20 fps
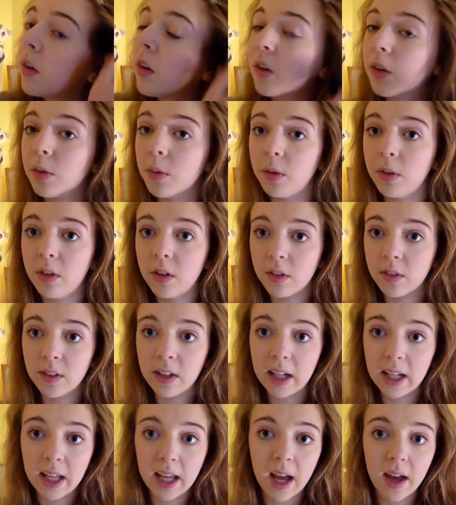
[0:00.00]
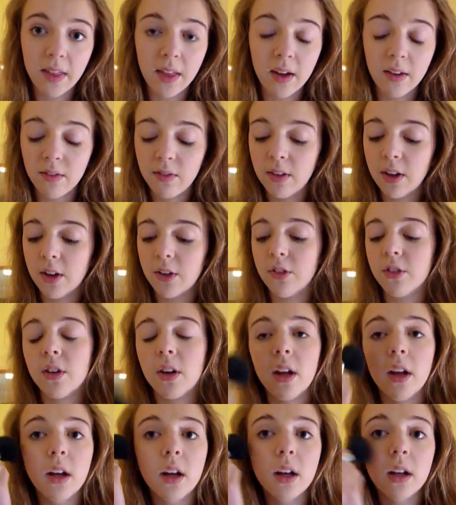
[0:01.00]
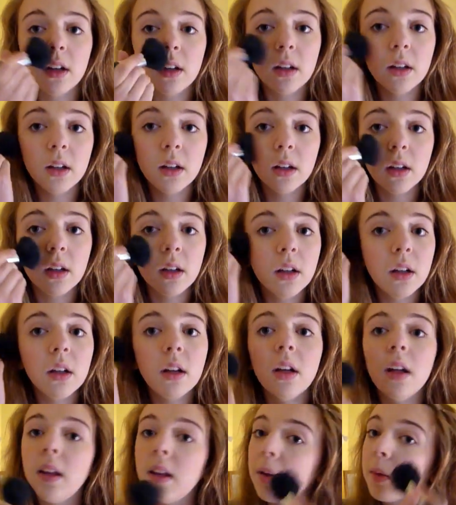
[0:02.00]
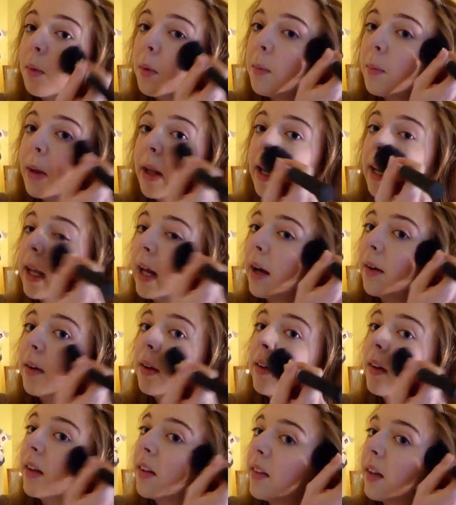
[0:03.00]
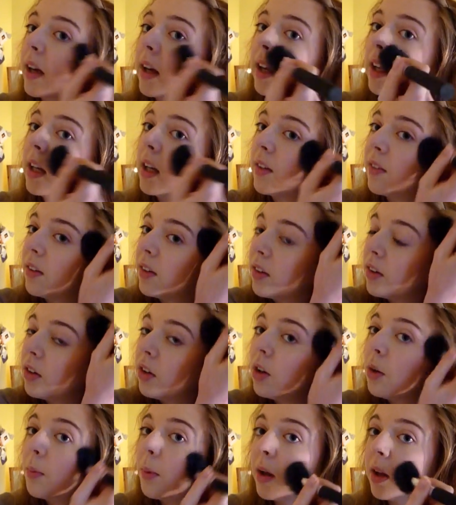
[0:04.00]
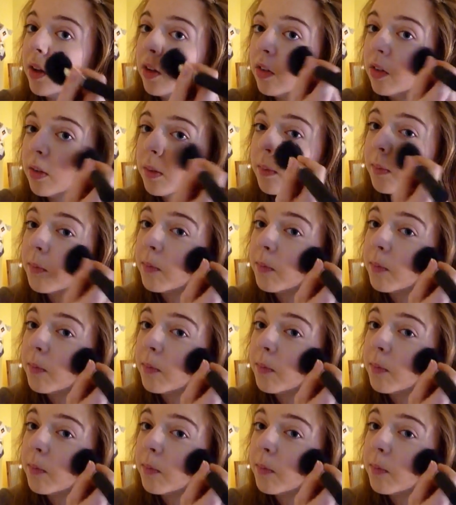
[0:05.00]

Just want to really get that flush look, and we'll blend out in a second if it's too much.